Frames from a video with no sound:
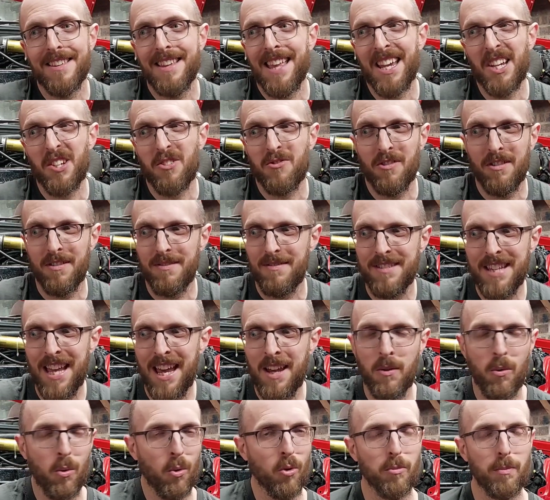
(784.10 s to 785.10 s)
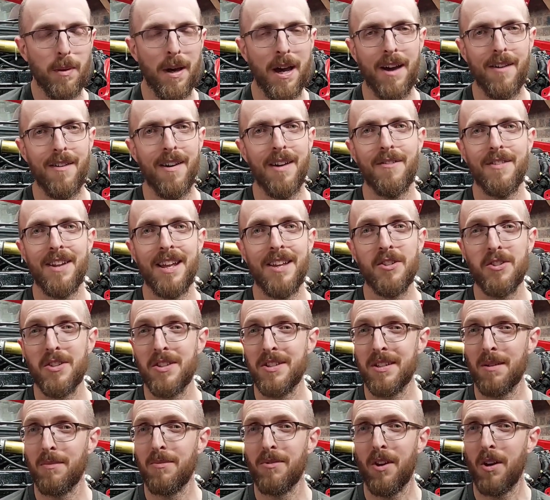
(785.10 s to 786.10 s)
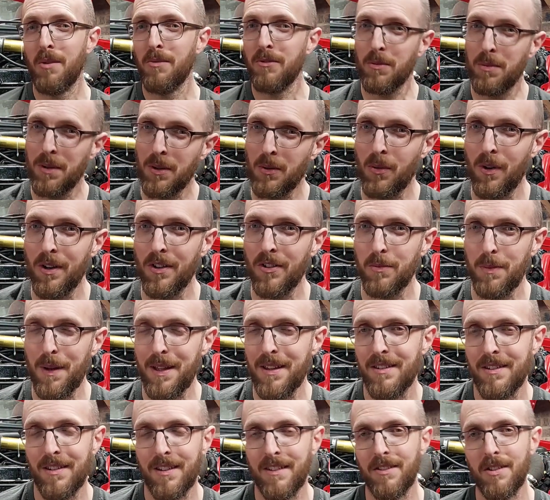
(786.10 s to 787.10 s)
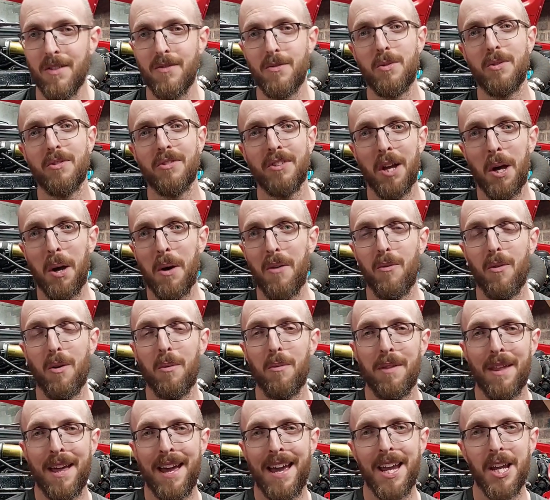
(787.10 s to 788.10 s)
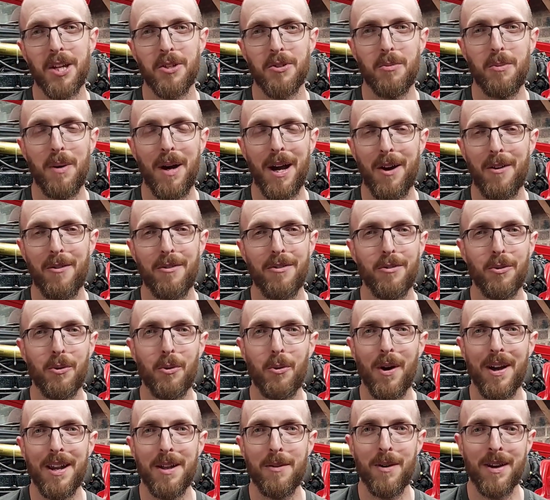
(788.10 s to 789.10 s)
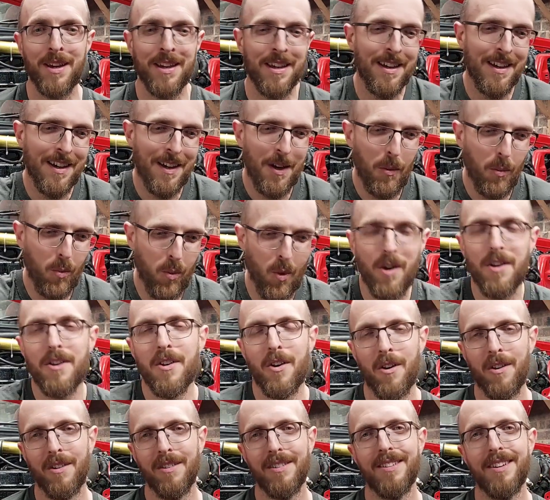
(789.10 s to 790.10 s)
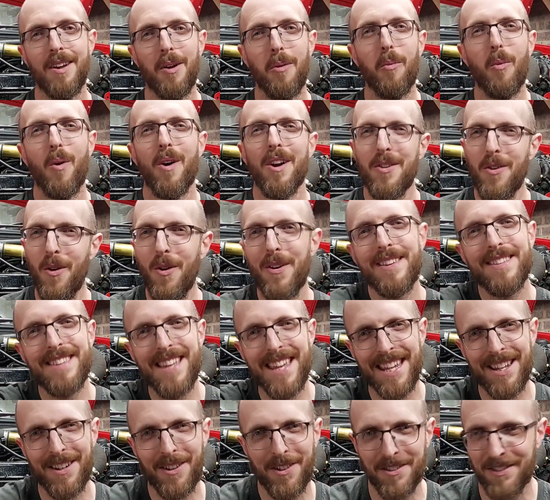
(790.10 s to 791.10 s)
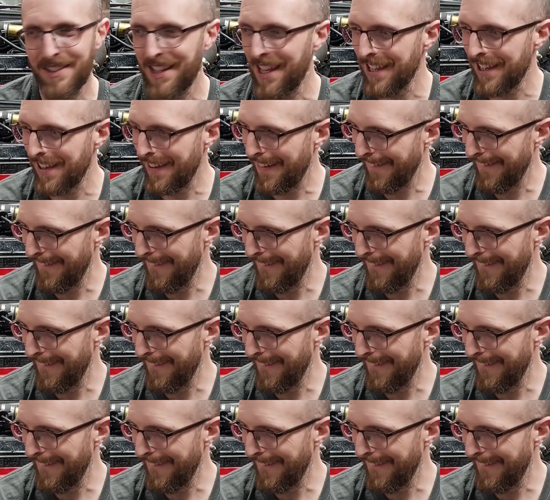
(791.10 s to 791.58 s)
an extra 10 horsepower out of an engine sometimes can be quite expensive. So if you start with one with that extra power and torque anyway, why not? Why not indeed, I say.